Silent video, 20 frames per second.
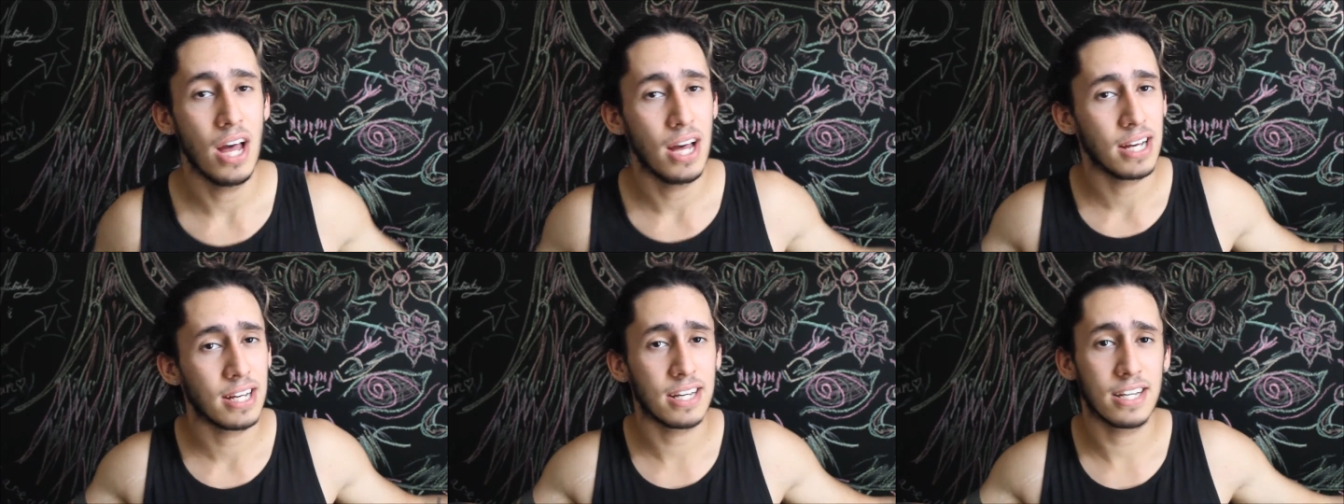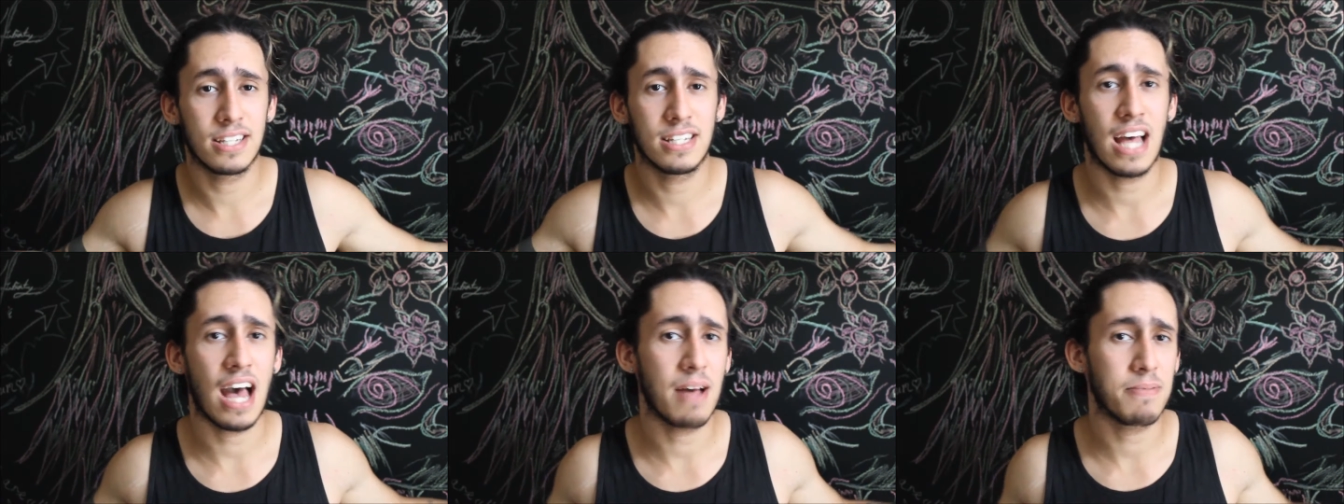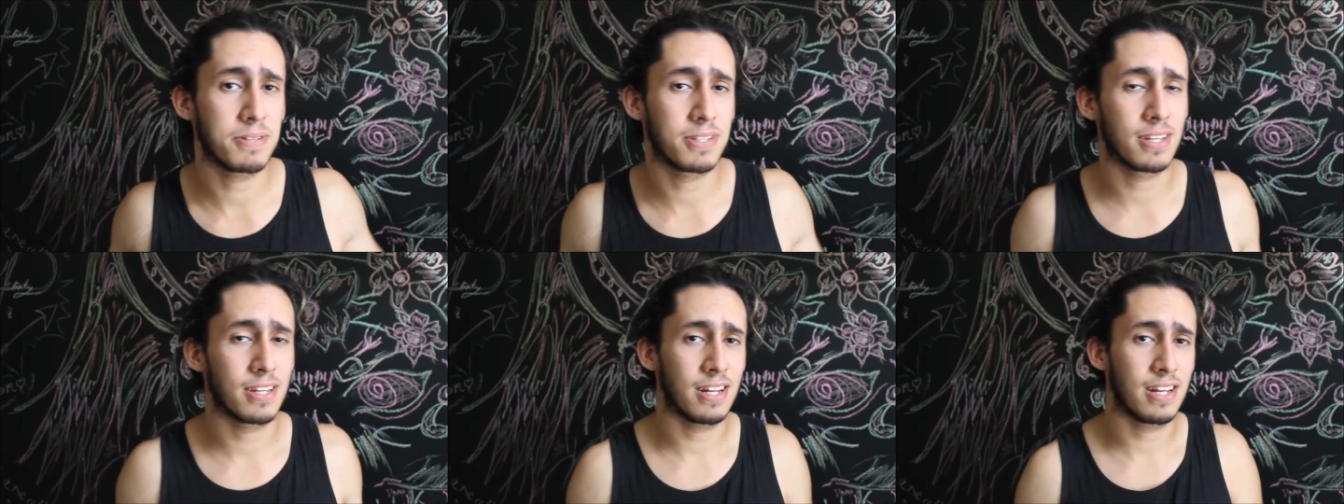Because
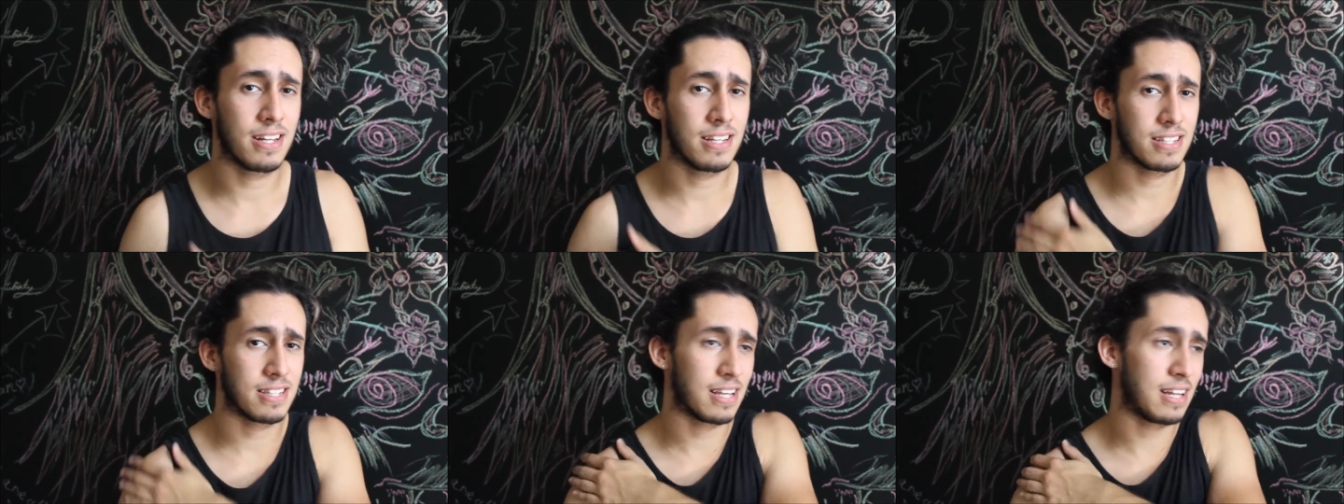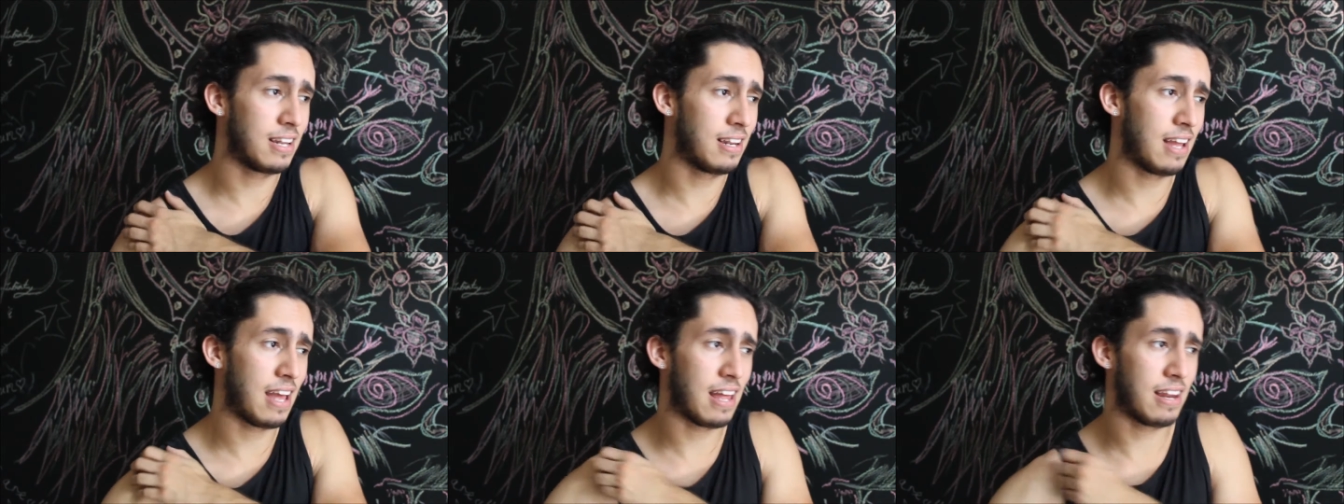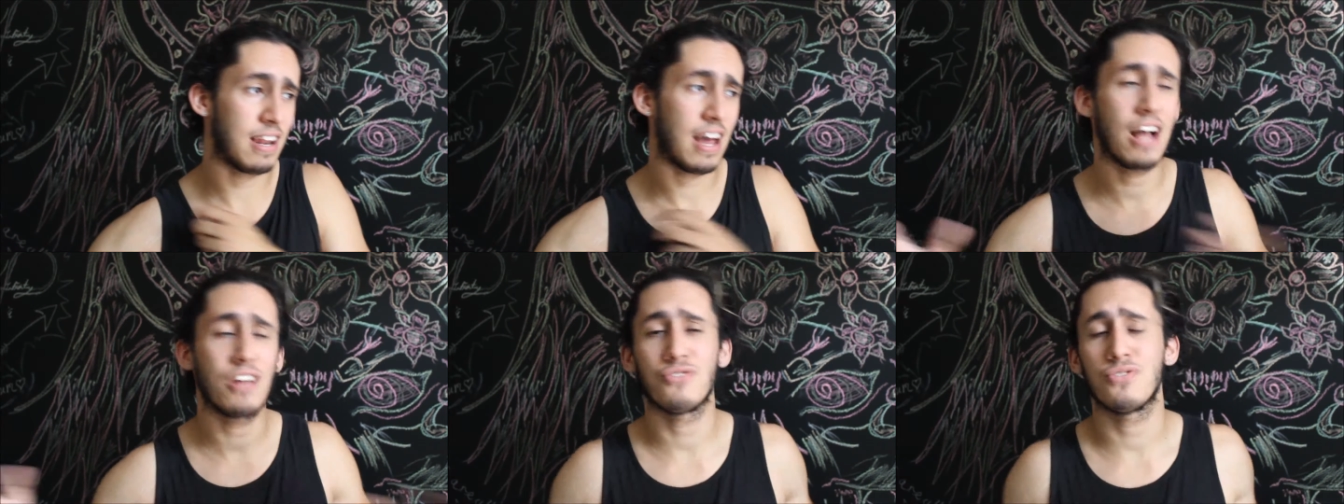abstinence and, and
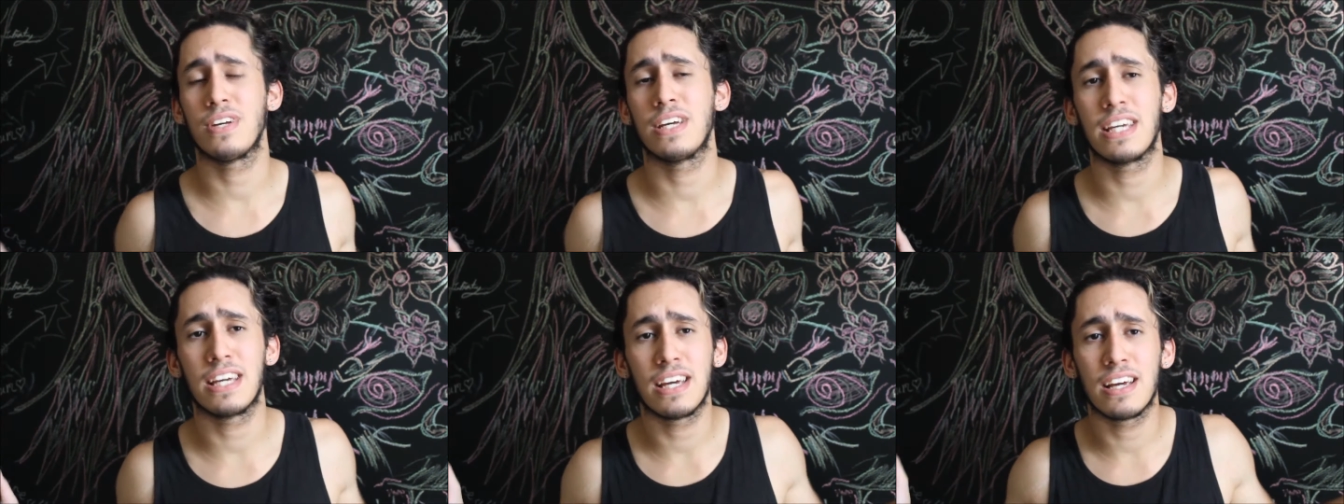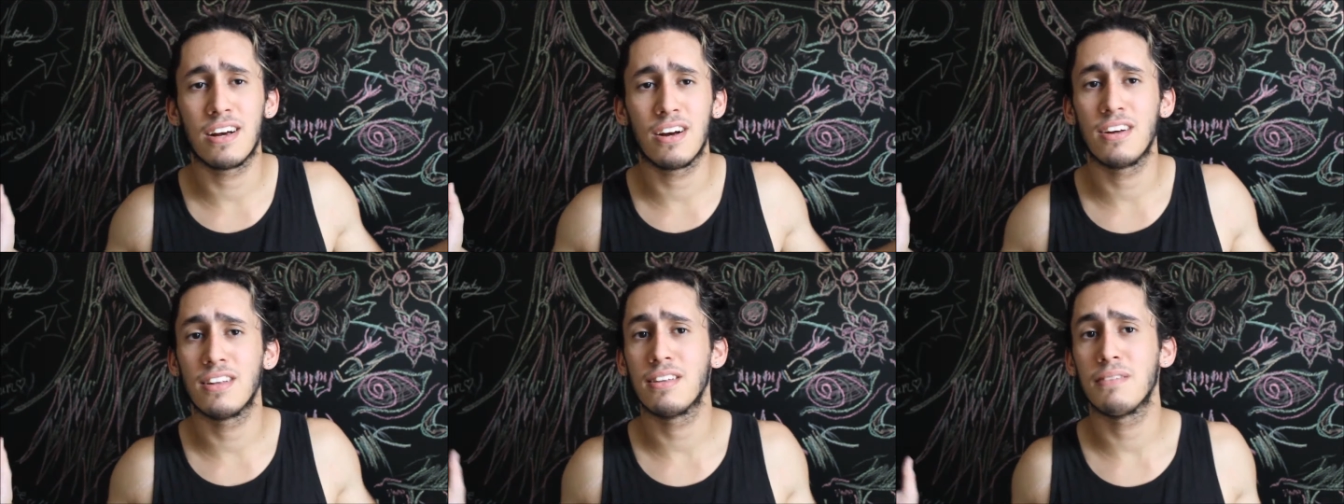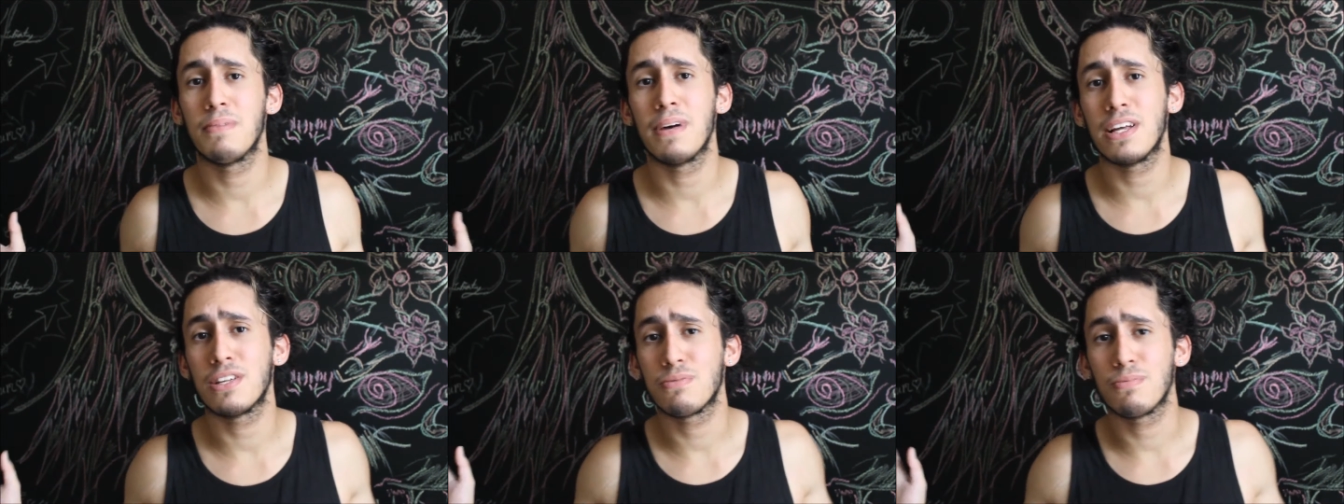not drinking are the
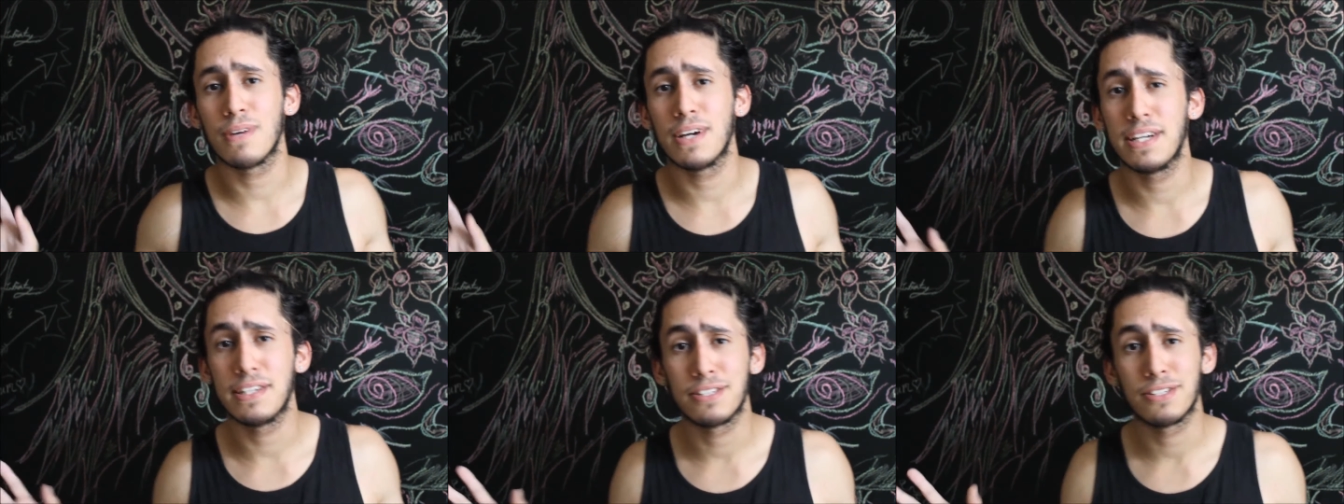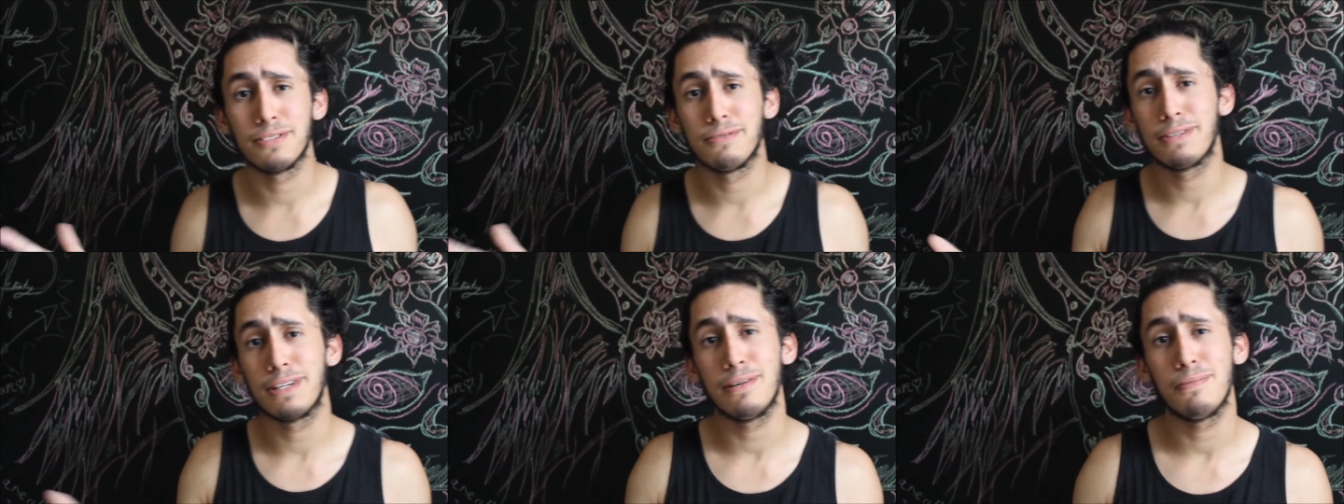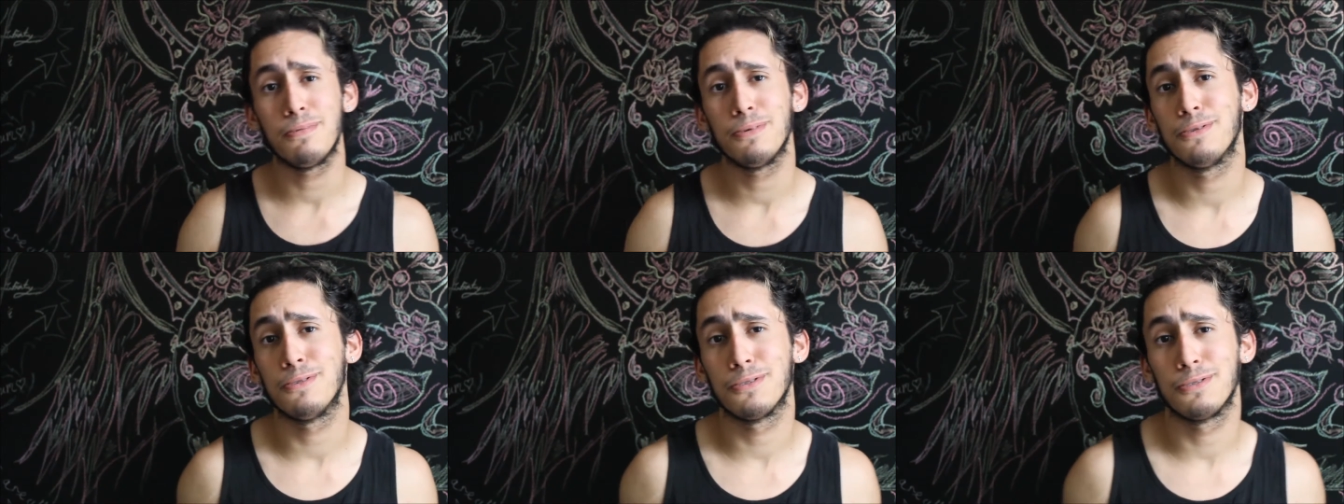best ways to
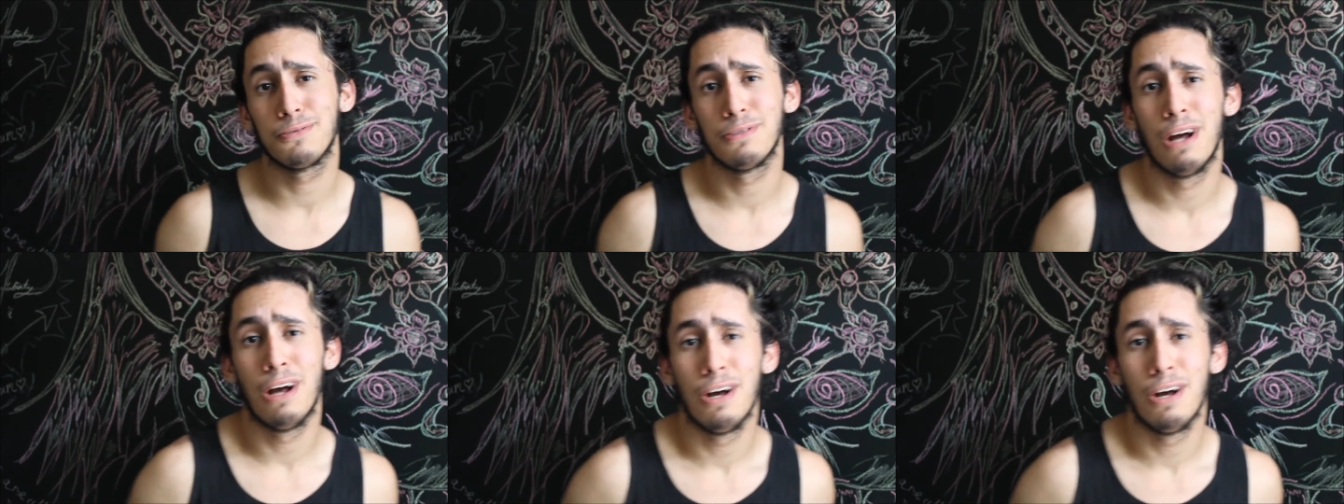keep your,